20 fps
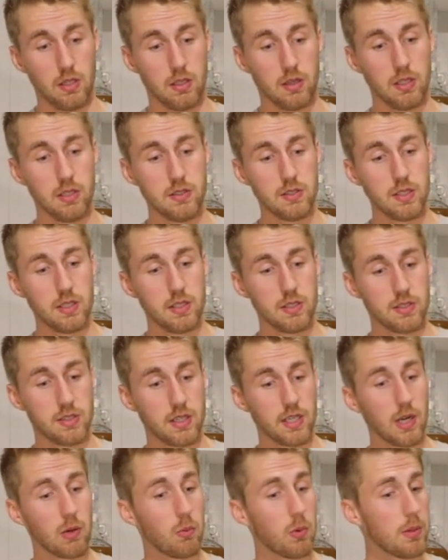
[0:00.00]
This is
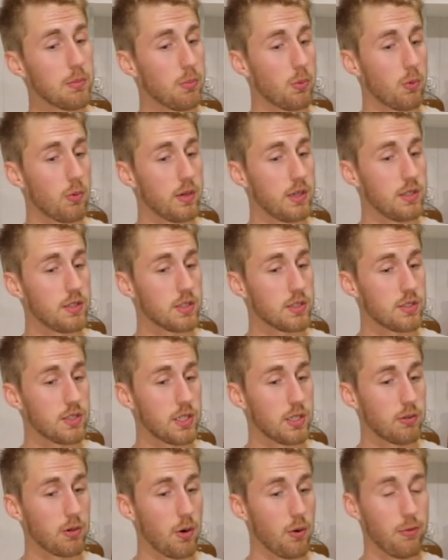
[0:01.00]
sitting at
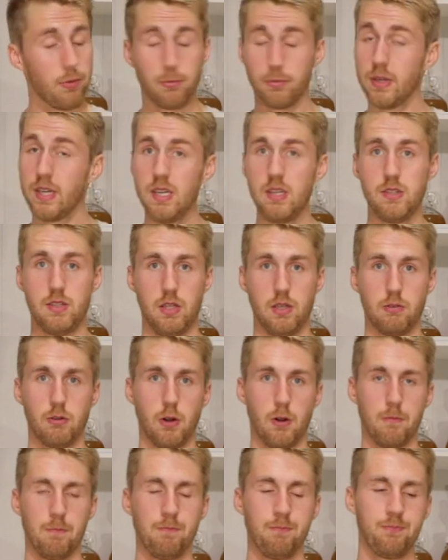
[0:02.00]

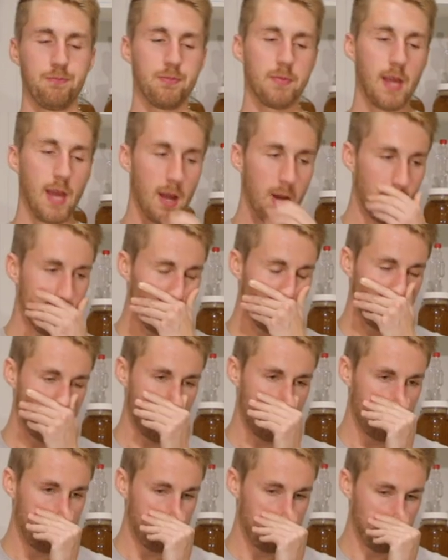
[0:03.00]
1.030. Now,
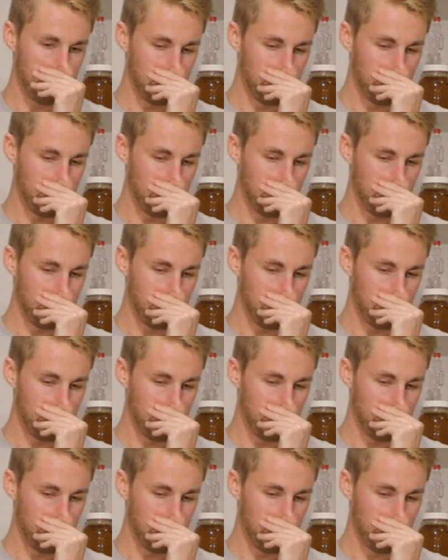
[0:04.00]
uh,